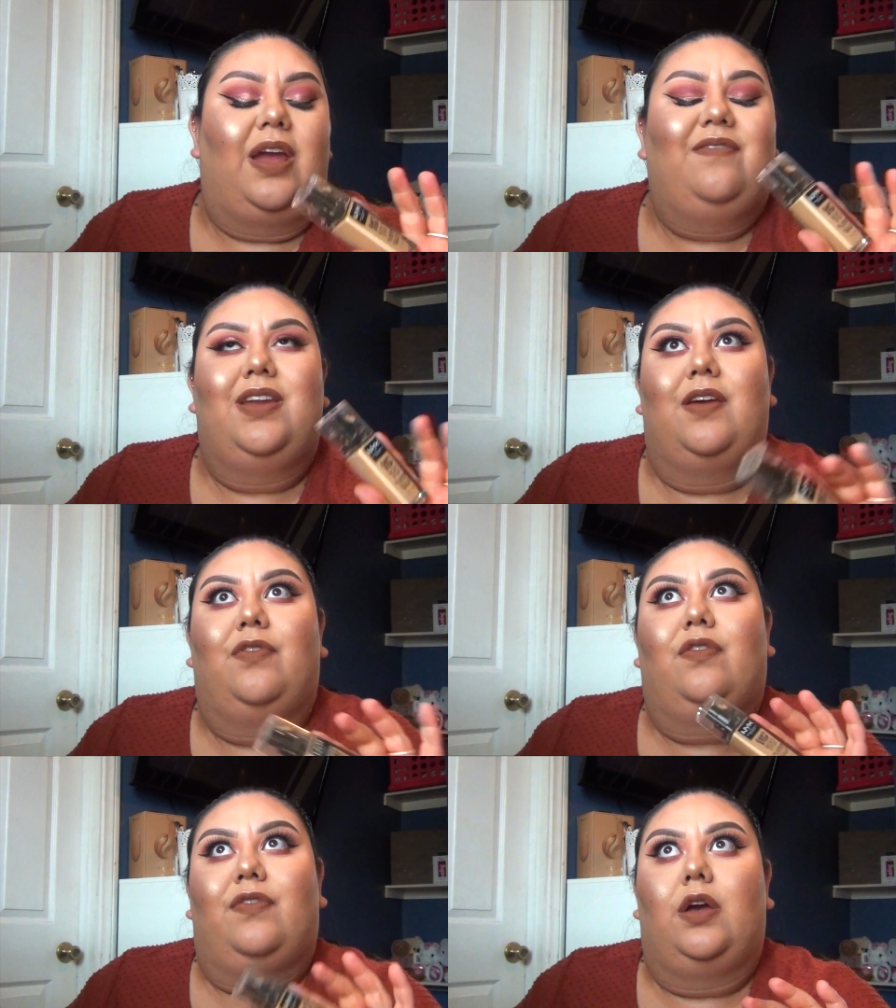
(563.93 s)
I've
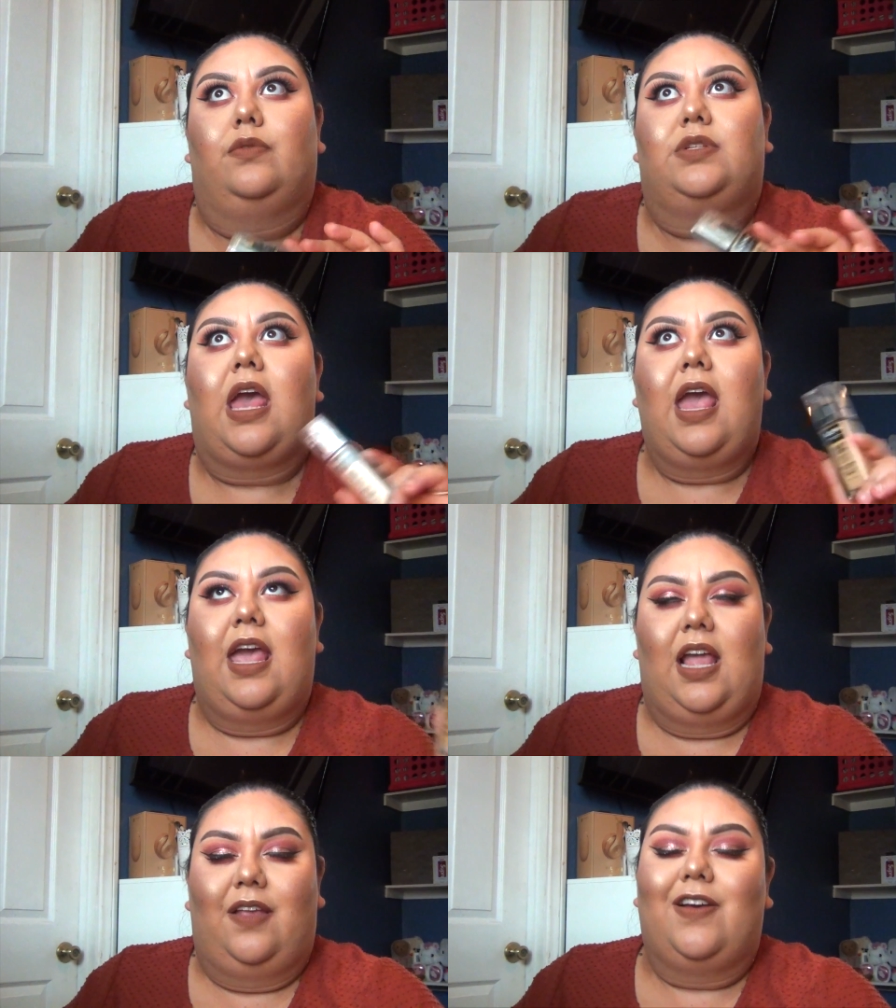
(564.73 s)
never found
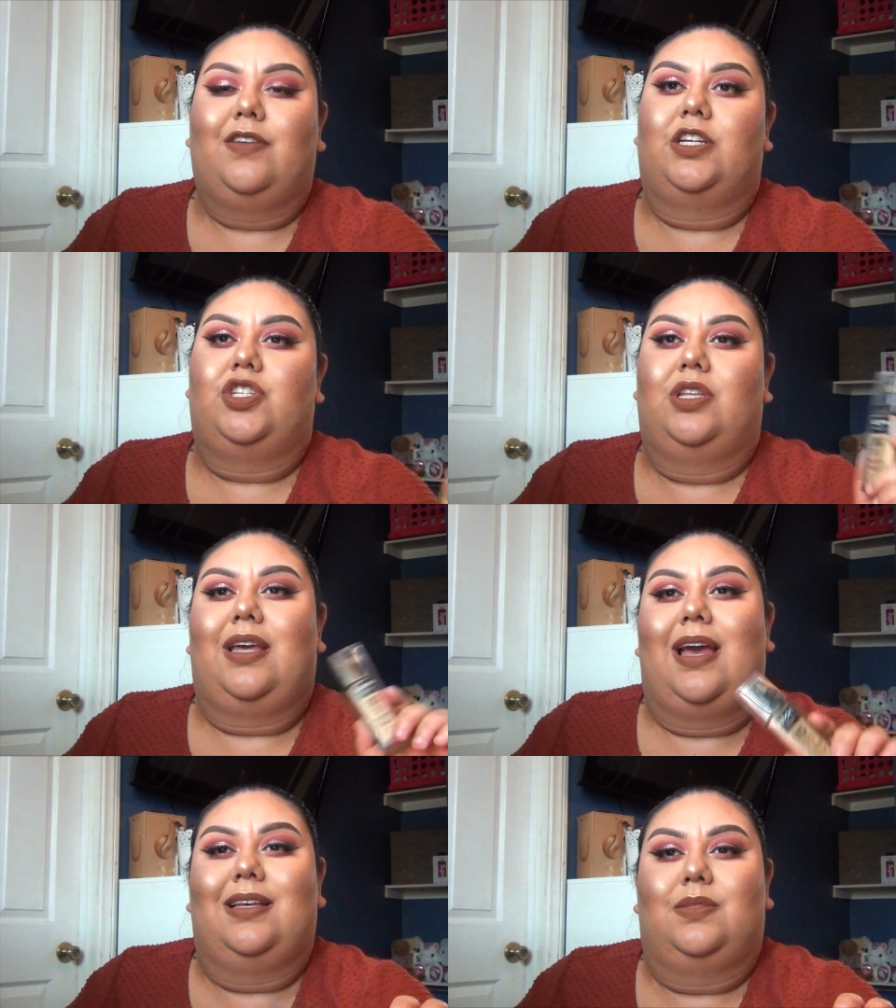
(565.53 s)
a foundation
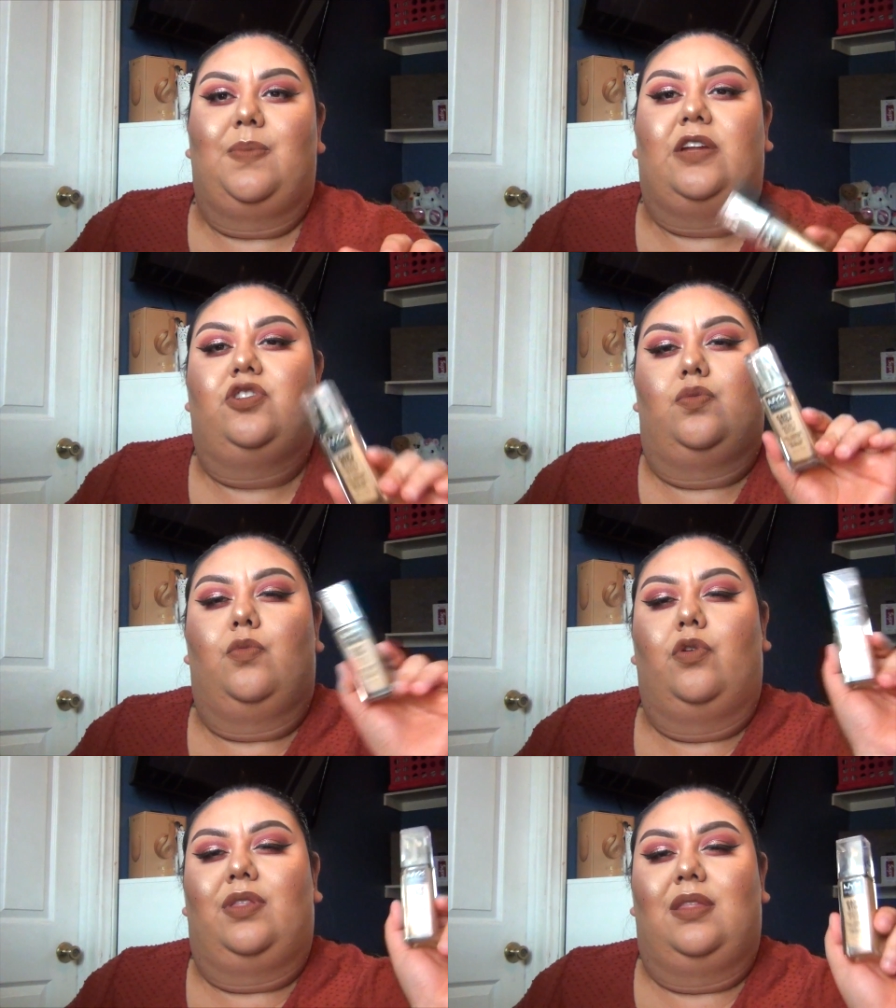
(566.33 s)
that has matched
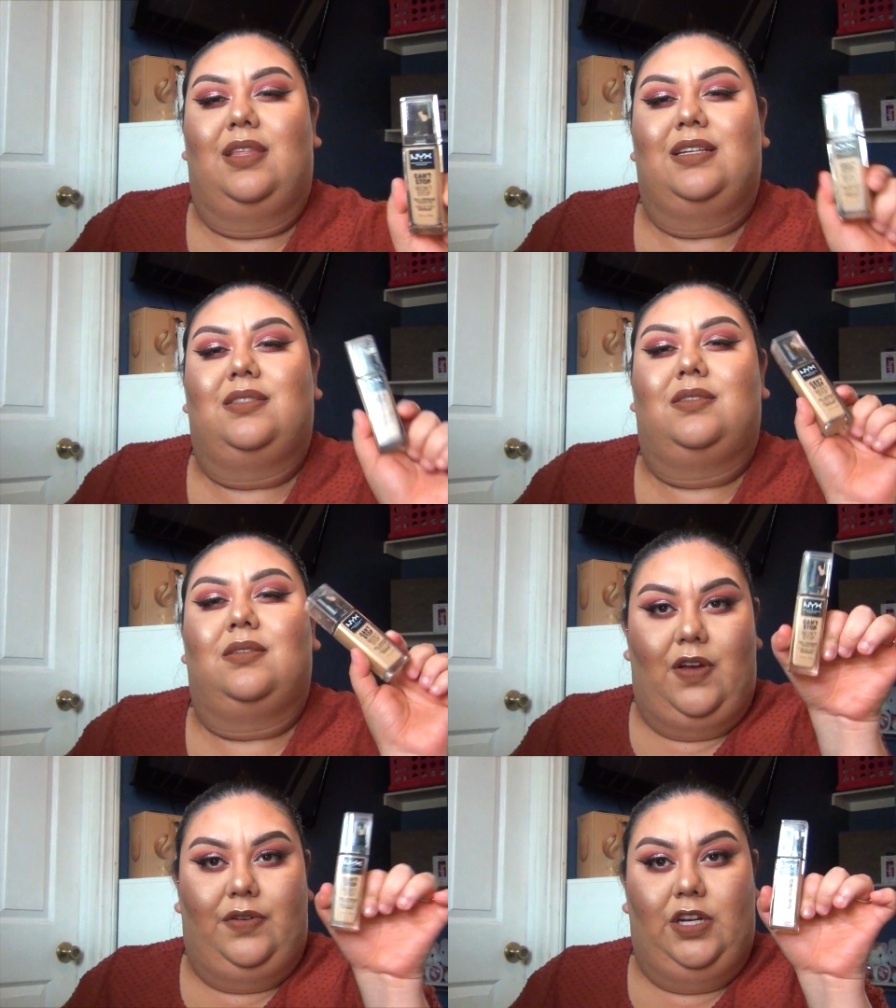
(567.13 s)
more than this
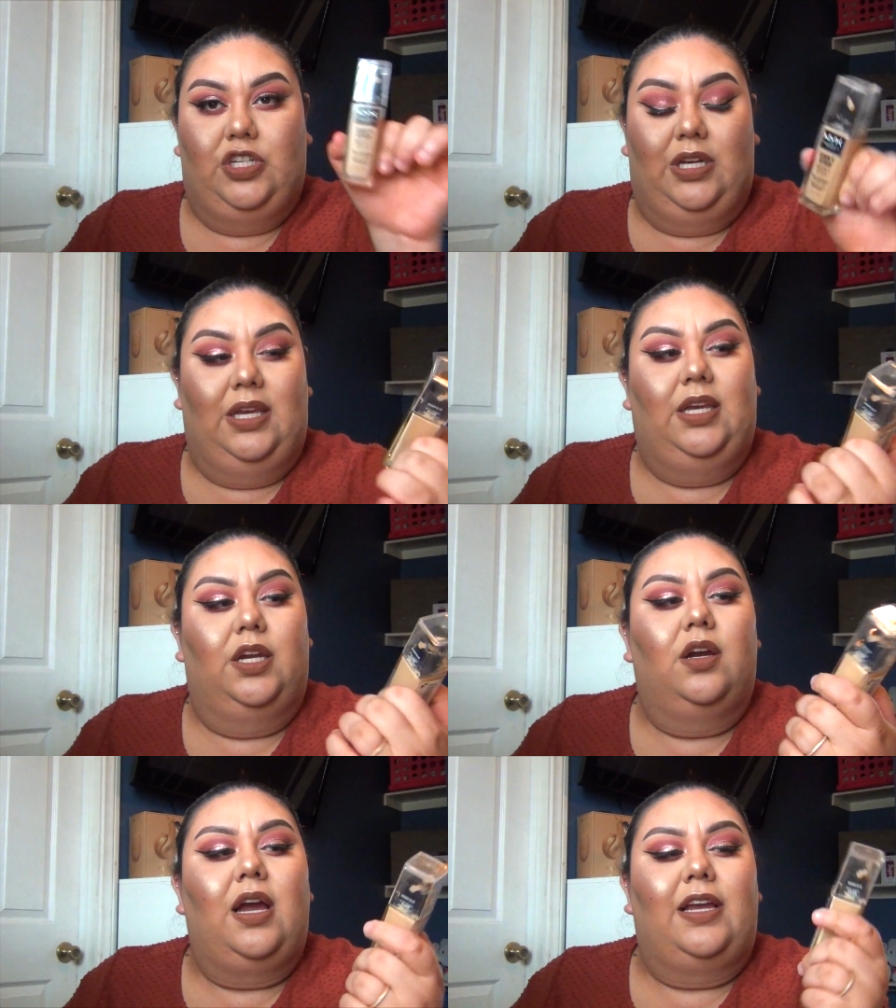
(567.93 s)
foundation
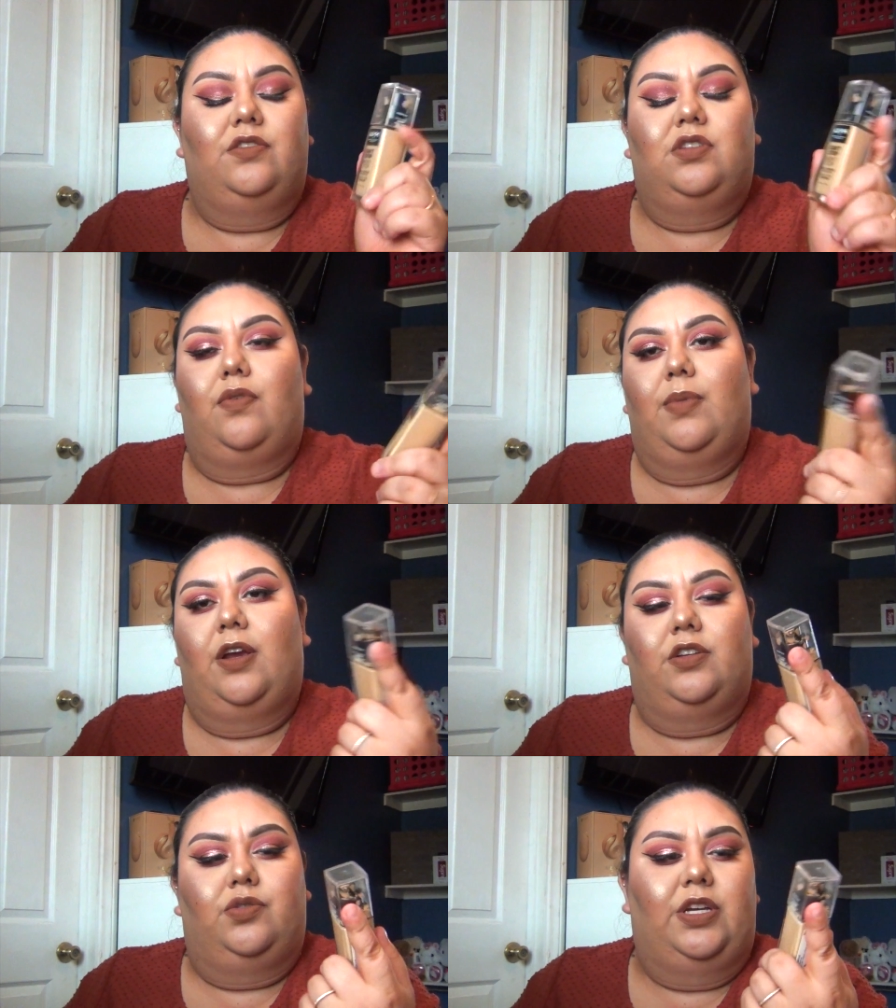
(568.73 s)
here. I used it for my
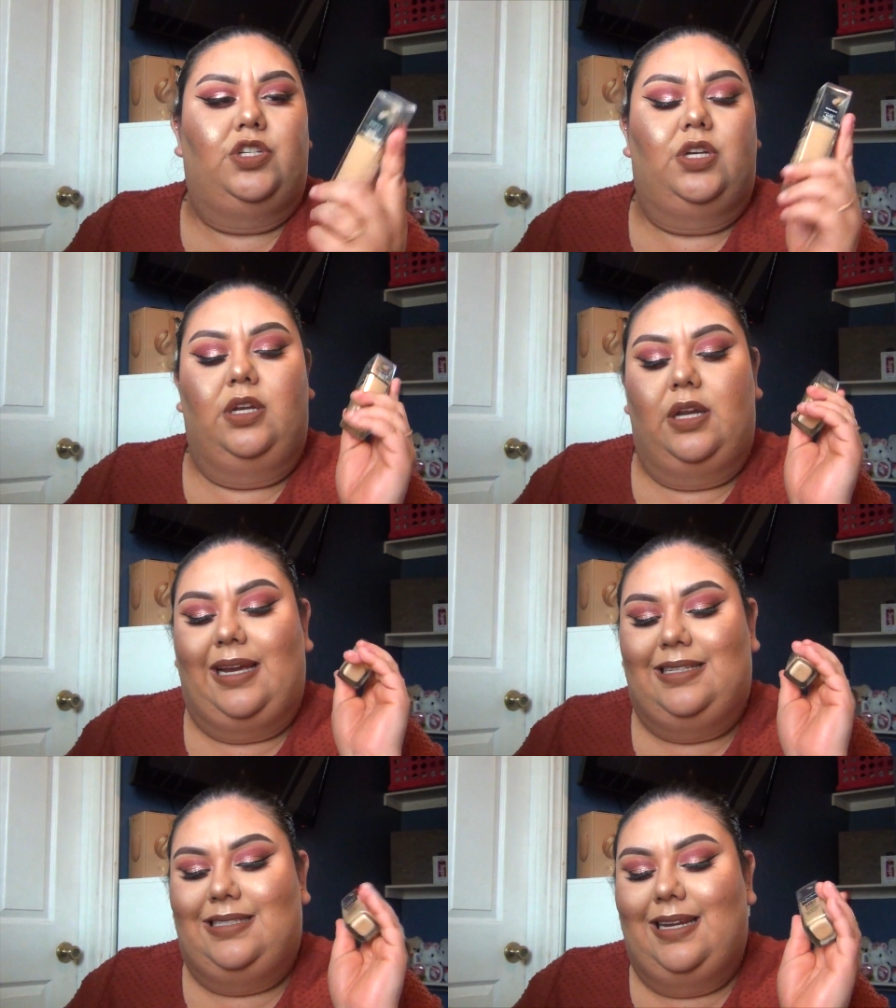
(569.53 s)
graduation.
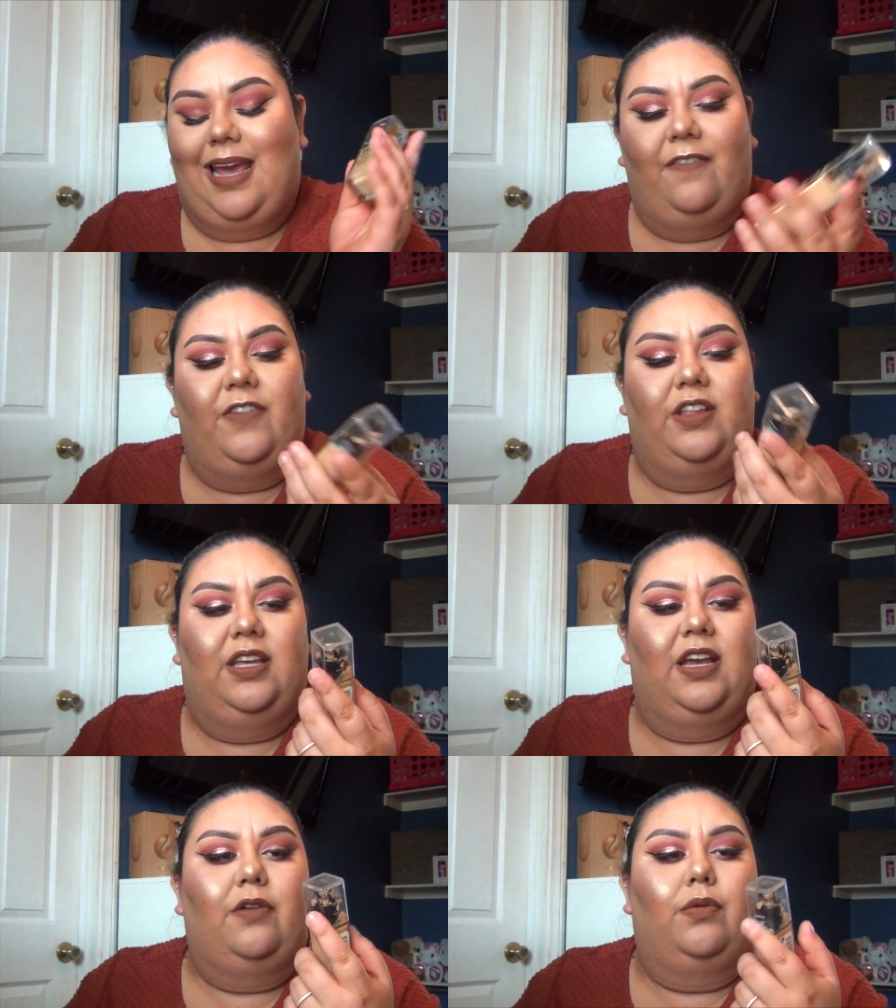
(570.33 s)
I did
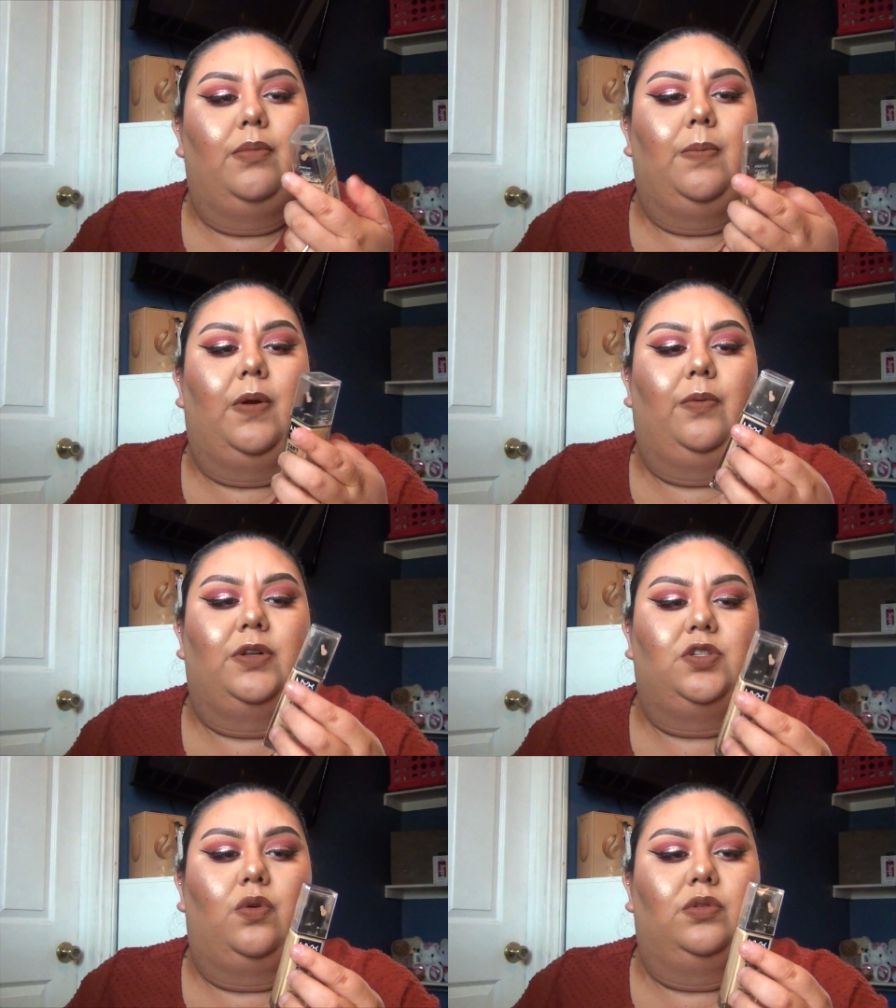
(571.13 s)
everything. I remember I
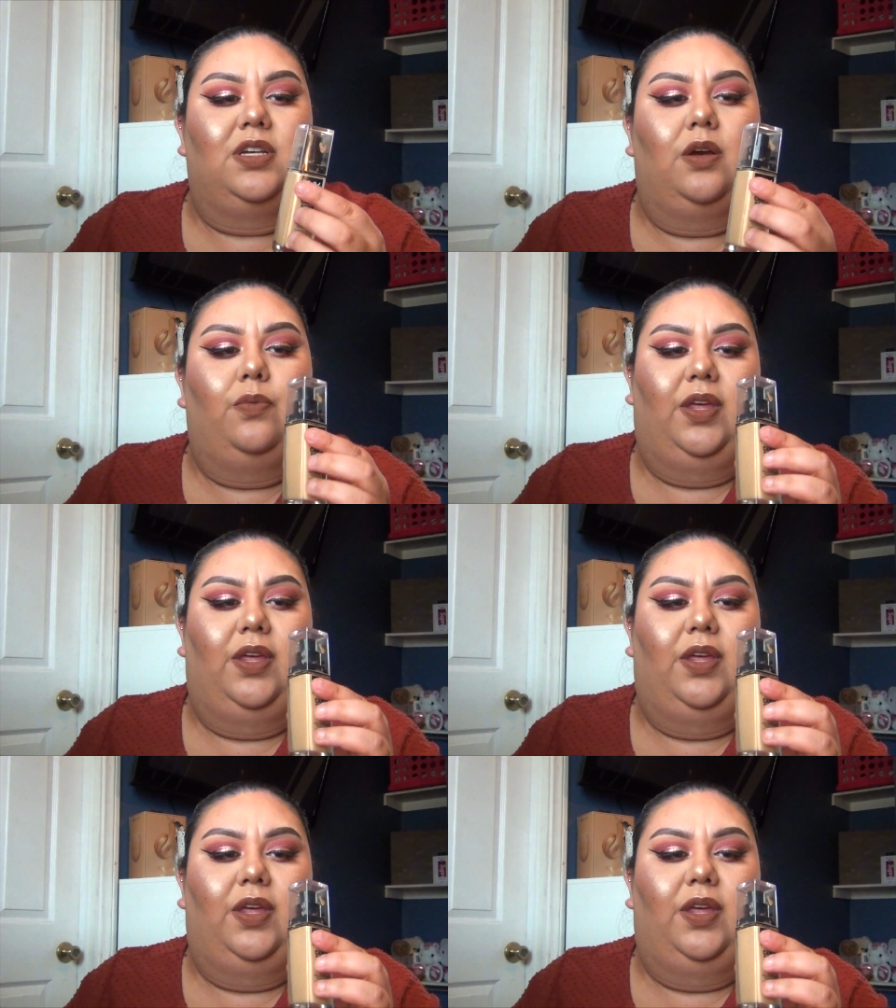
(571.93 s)
went to Ulta.